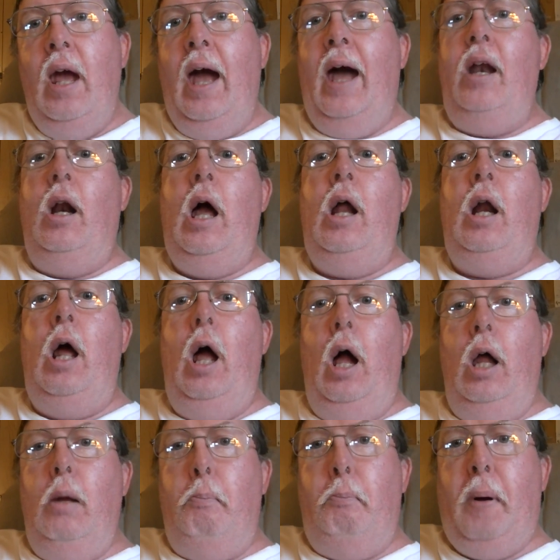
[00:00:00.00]
And a lot of
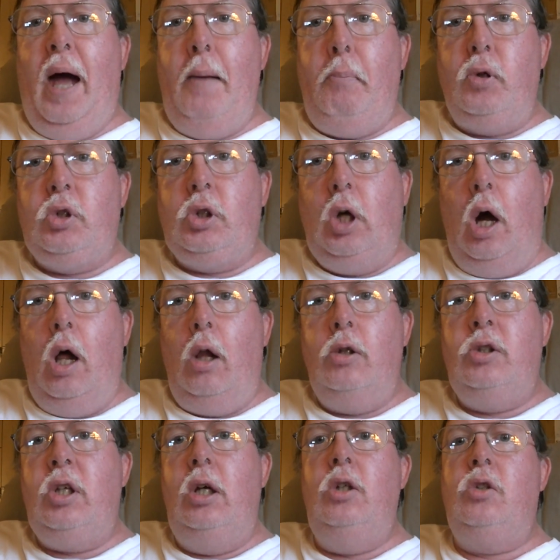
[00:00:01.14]
other Bible
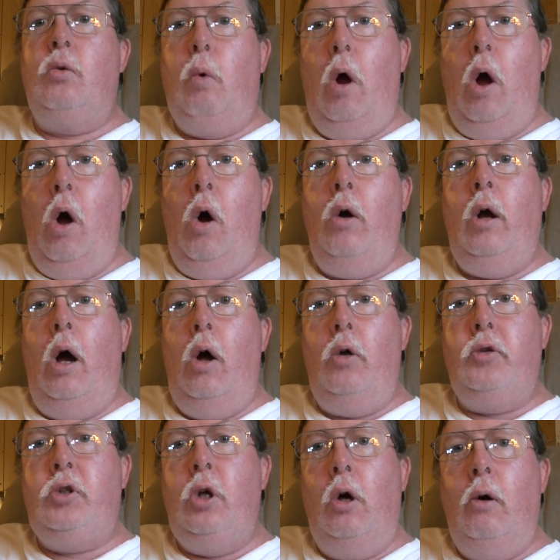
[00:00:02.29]
scholars is wrong
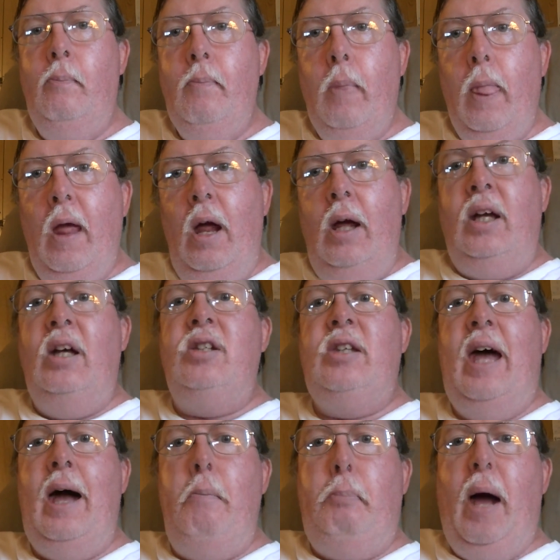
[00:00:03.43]
also. Because
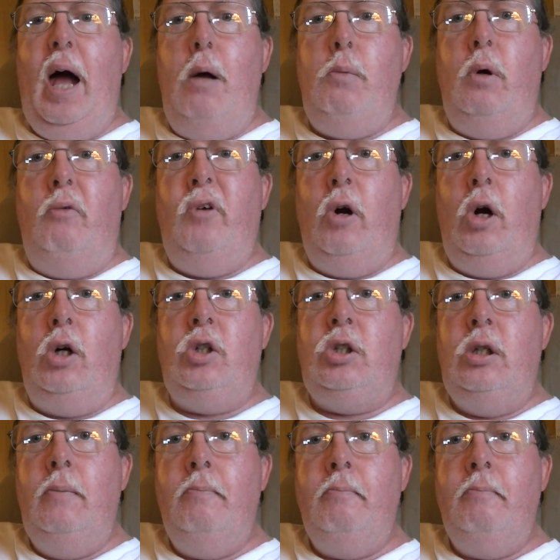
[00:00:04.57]
that Bible verse